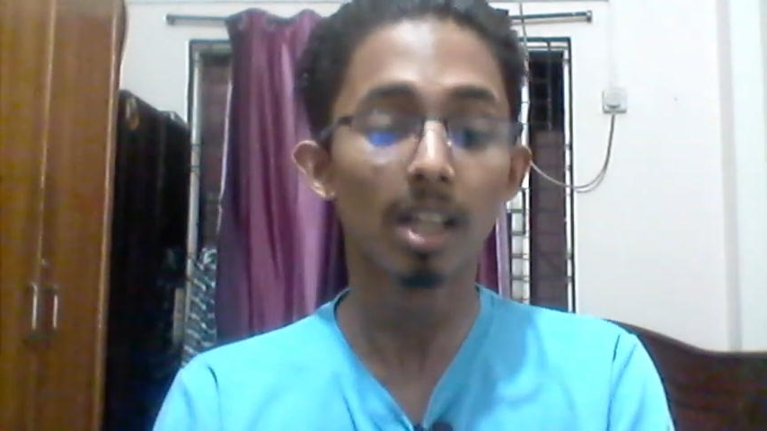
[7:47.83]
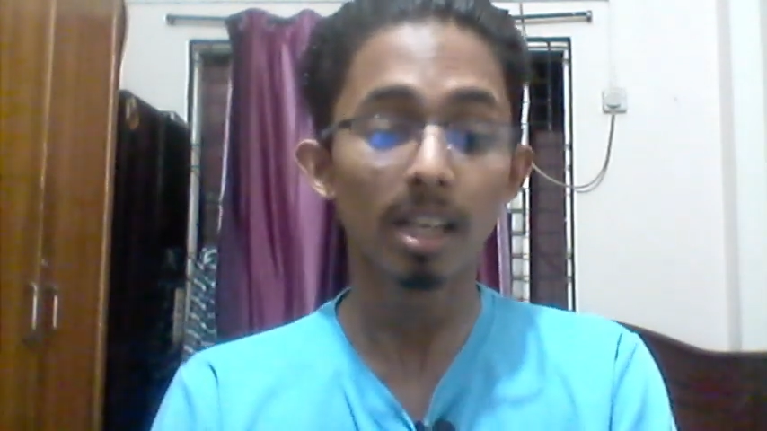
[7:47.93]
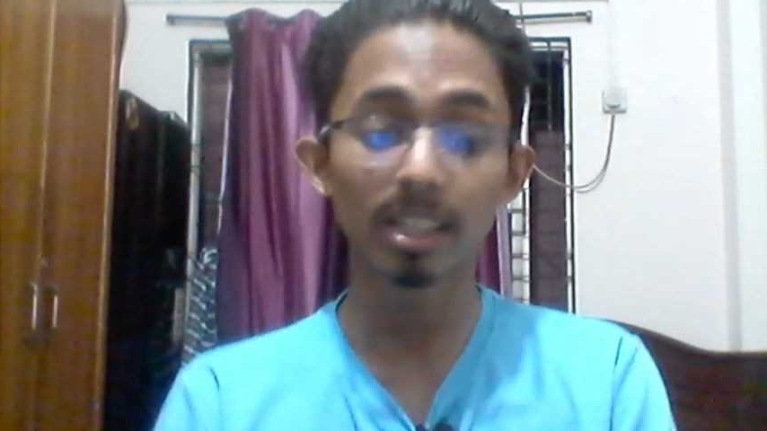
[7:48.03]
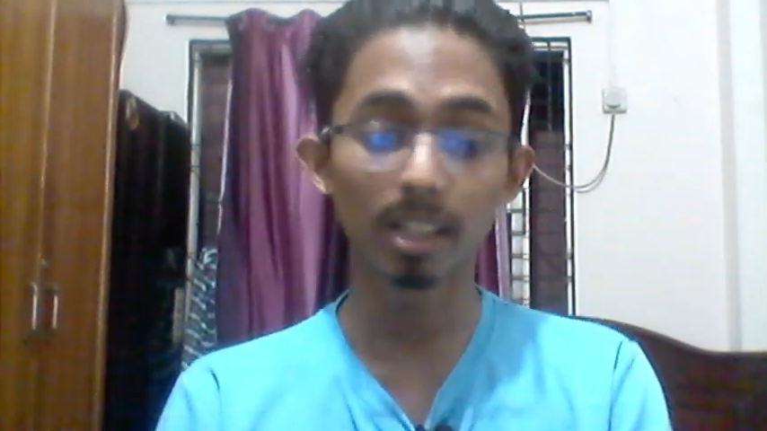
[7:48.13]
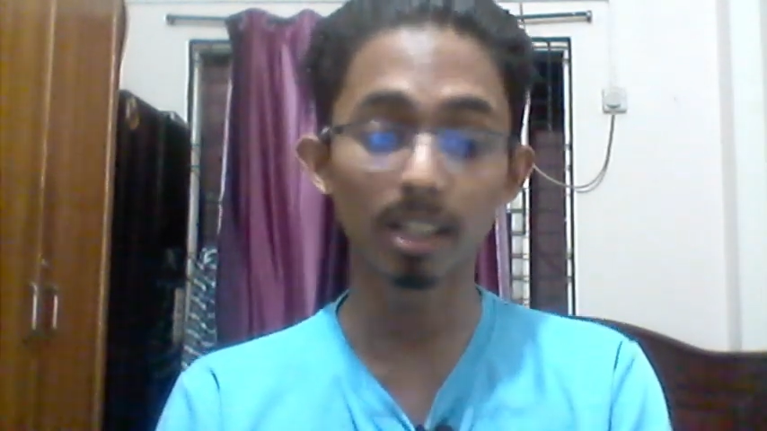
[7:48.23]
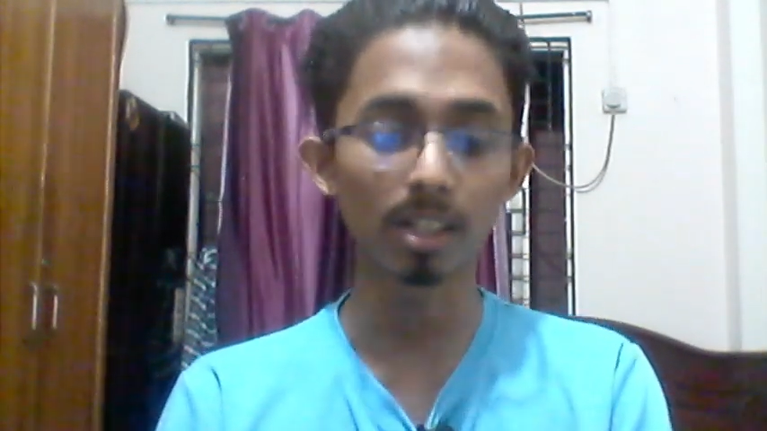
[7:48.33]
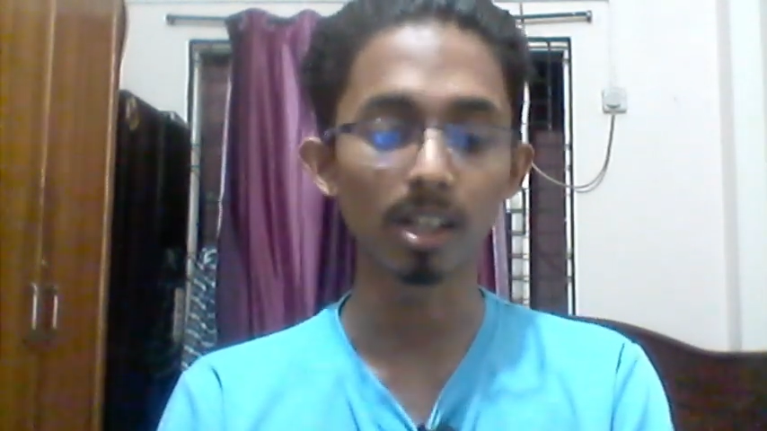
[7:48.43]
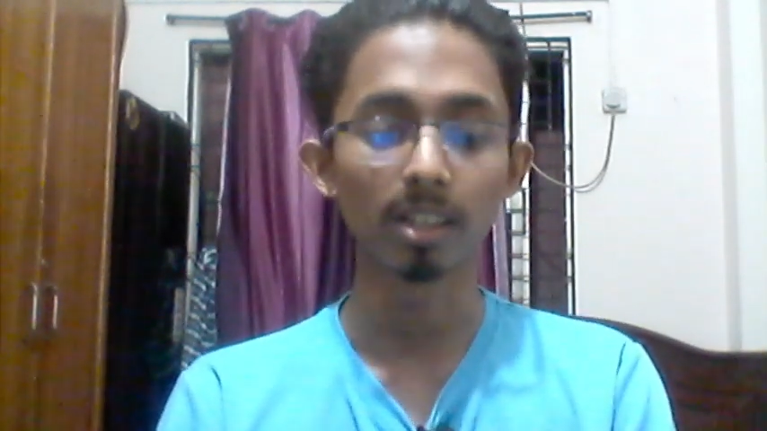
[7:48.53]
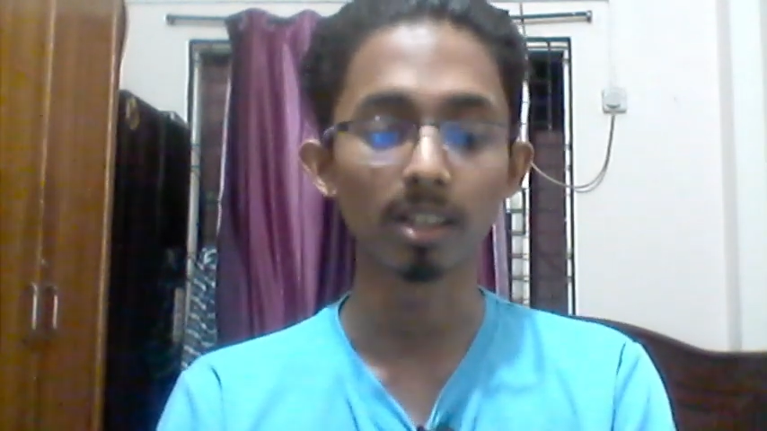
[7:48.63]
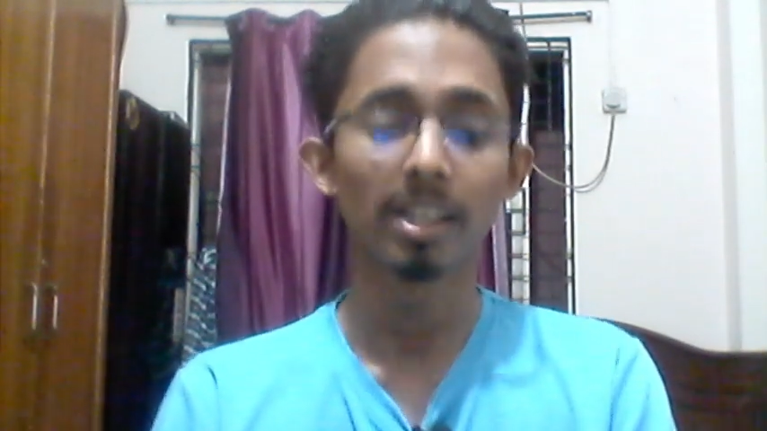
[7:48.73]

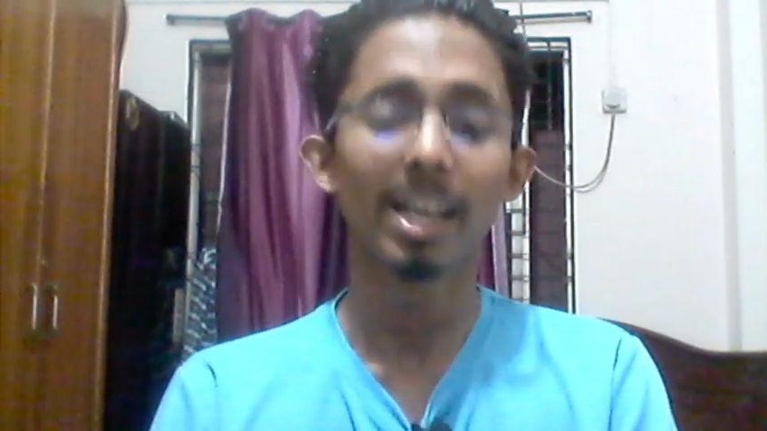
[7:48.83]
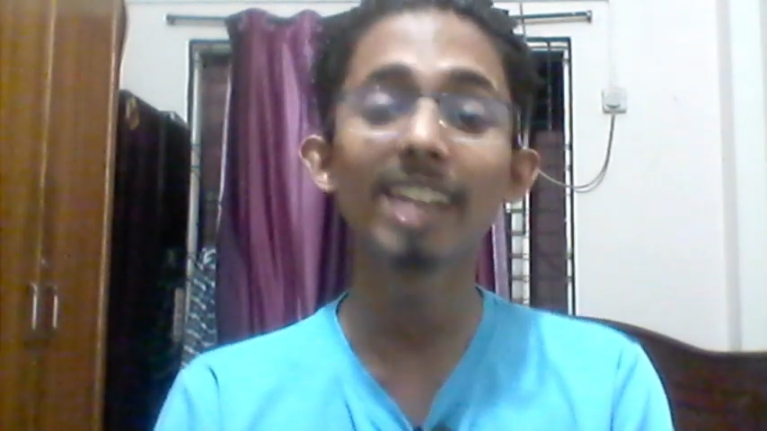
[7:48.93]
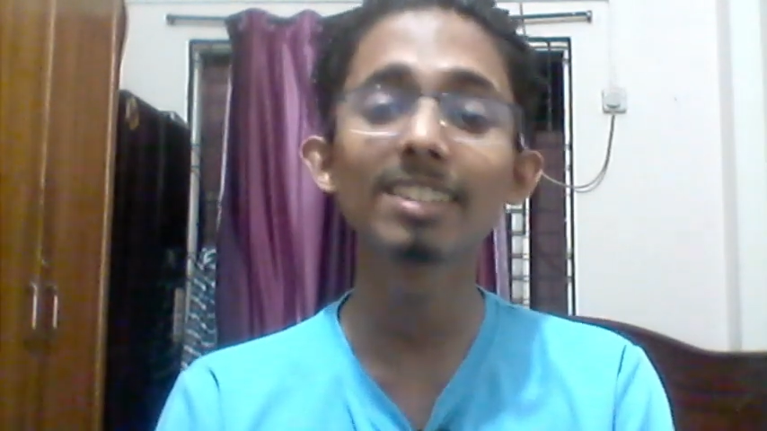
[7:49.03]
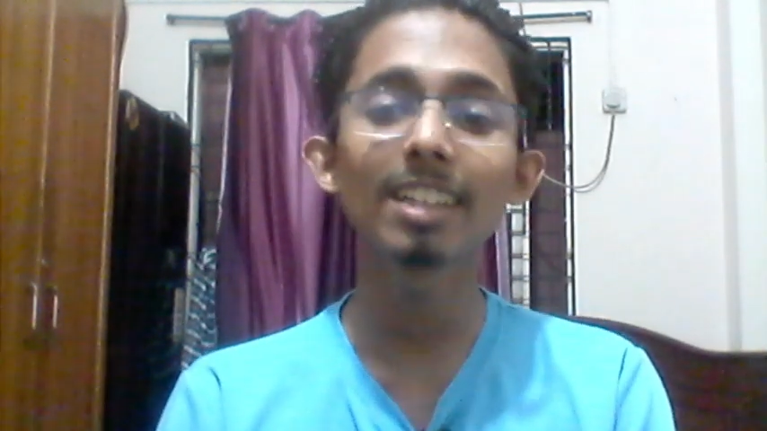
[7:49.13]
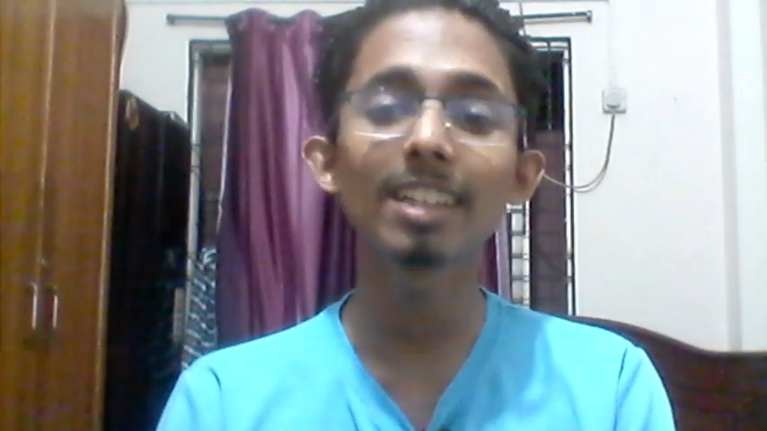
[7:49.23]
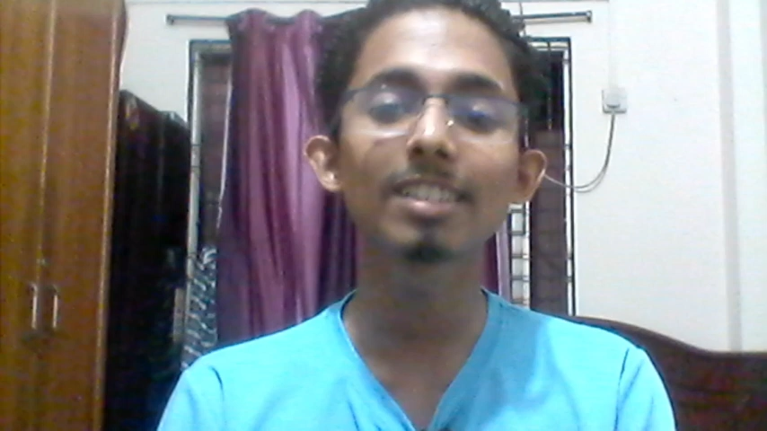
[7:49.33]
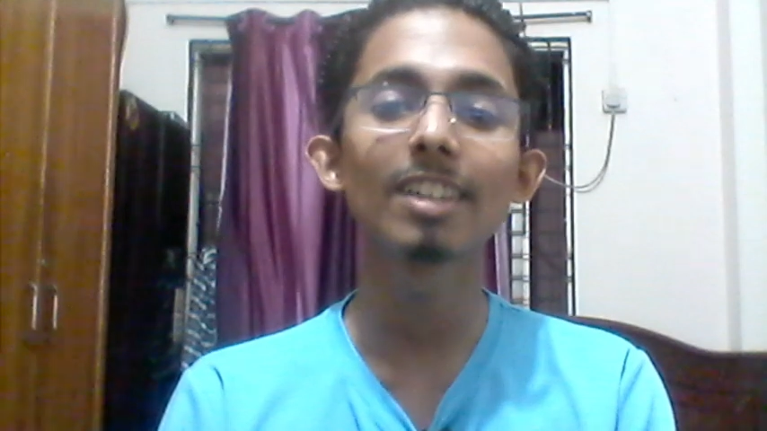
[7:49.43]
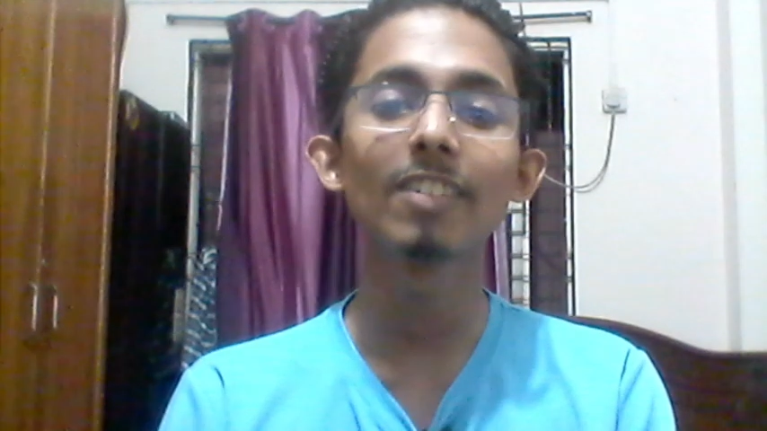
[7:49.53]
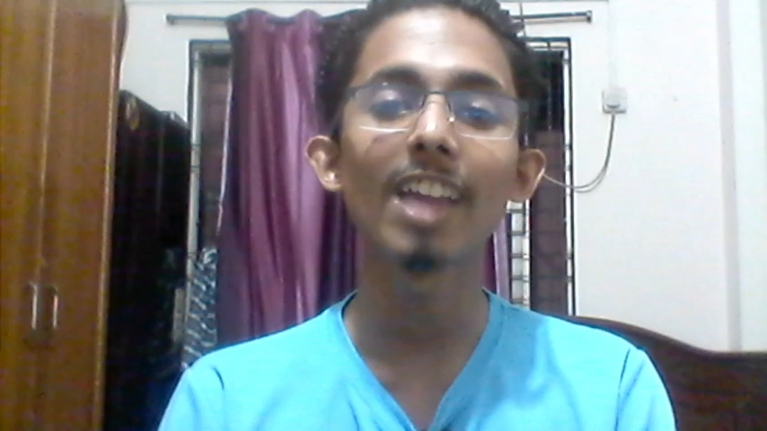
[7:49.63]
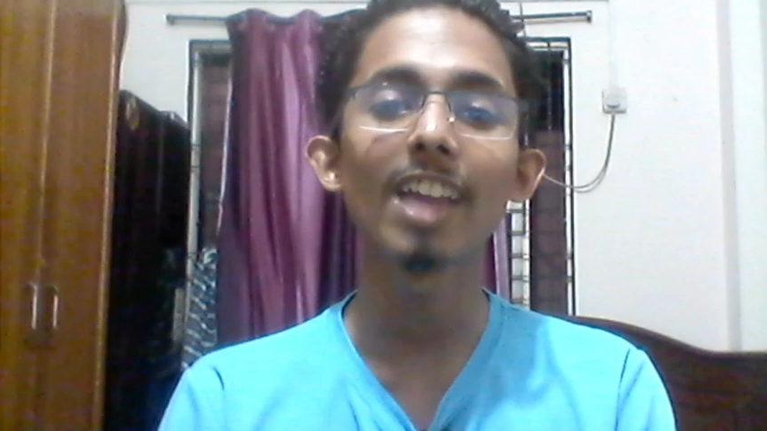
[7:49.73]
Gharar,
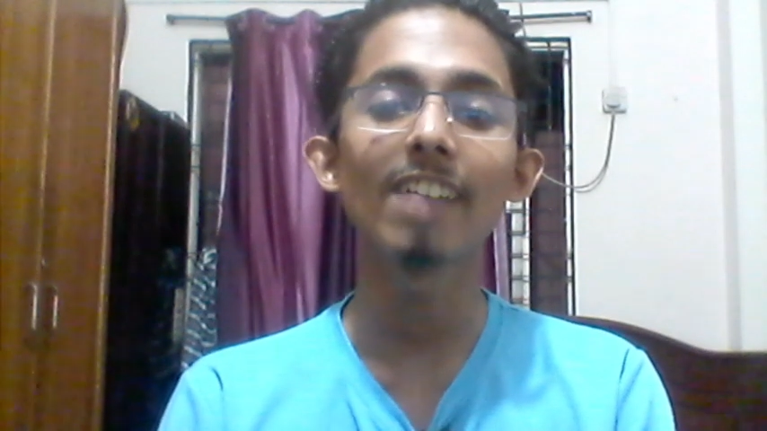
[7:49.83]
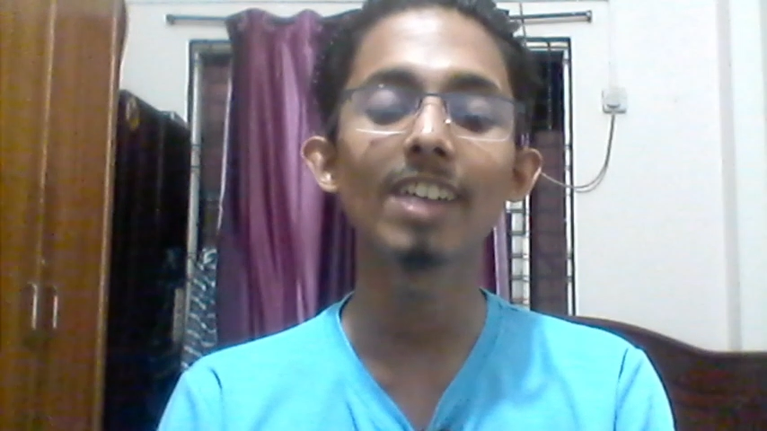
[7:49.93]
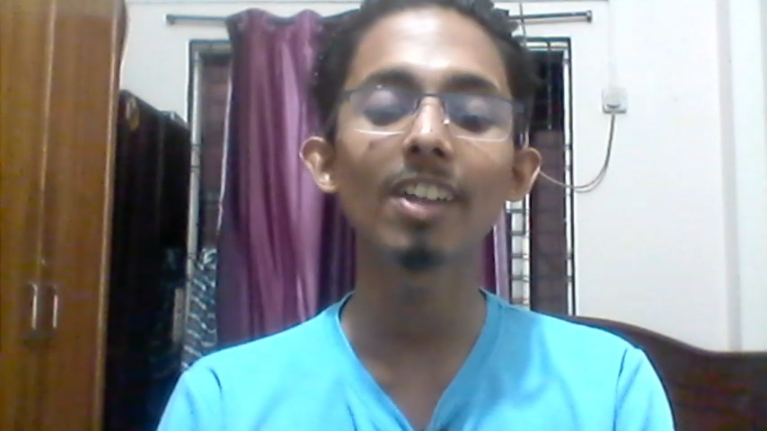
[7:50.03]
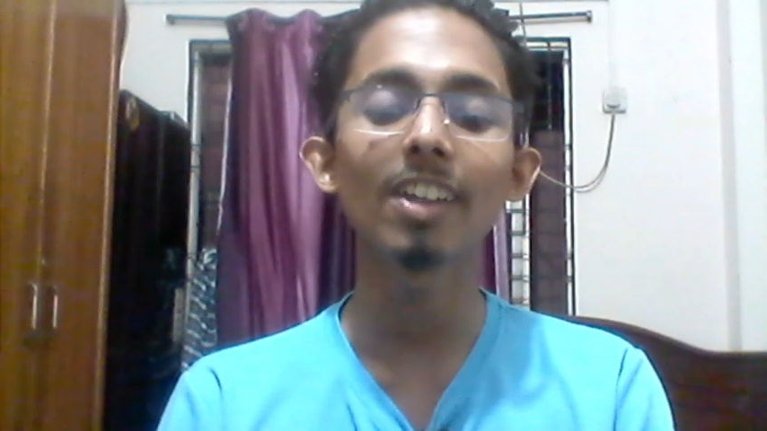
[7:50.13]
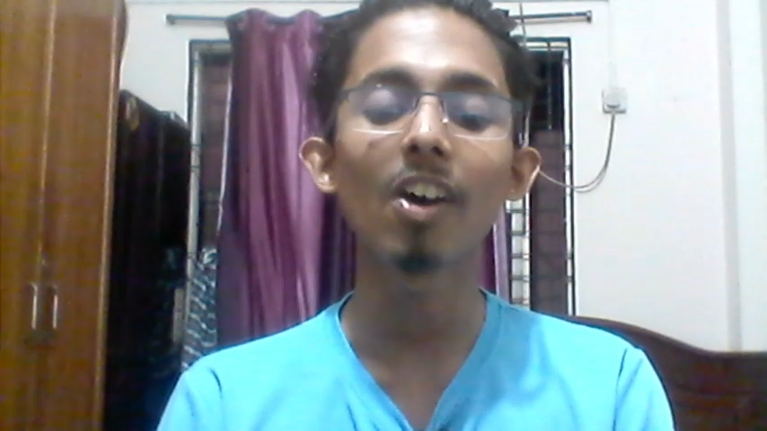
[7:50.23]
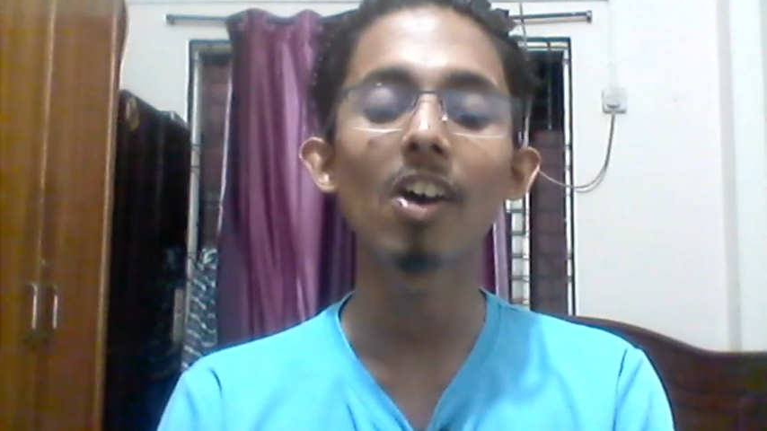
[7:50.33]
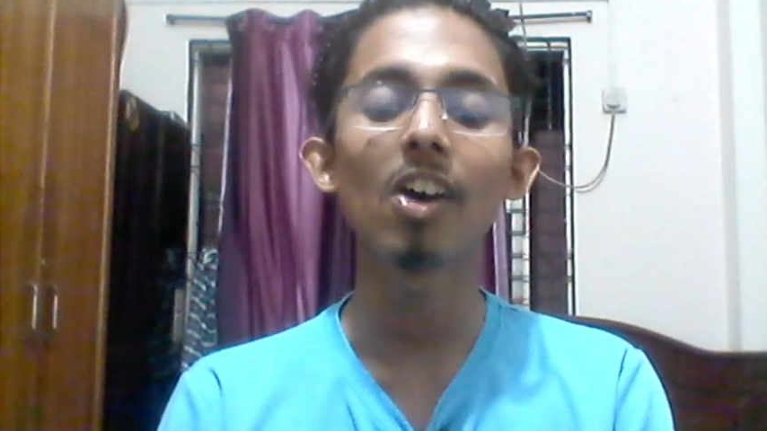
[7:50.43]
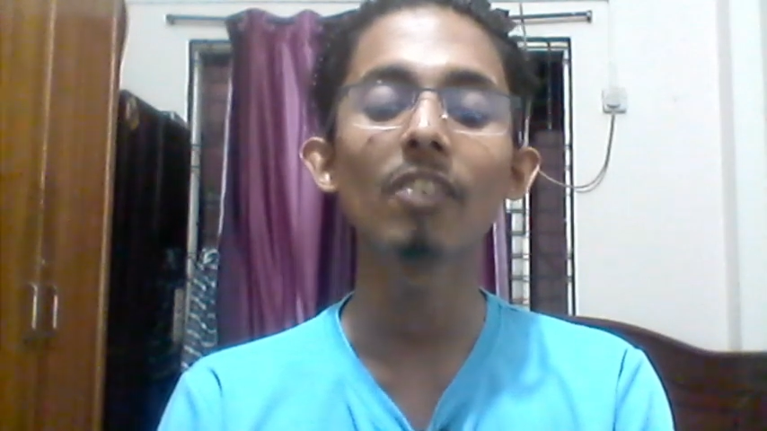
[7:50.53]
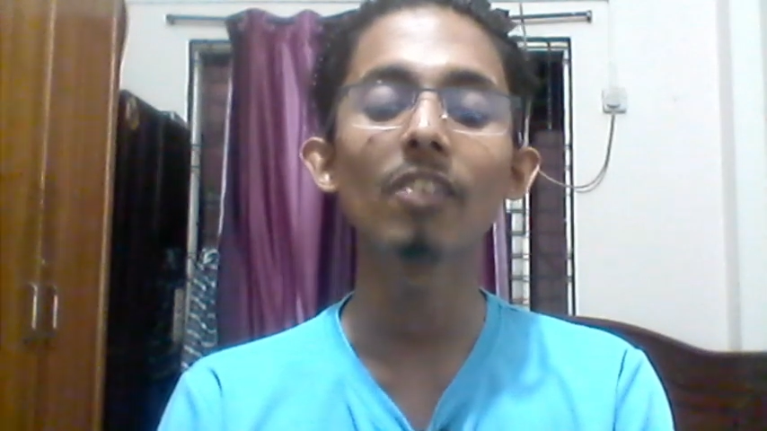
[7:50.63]
excessive level of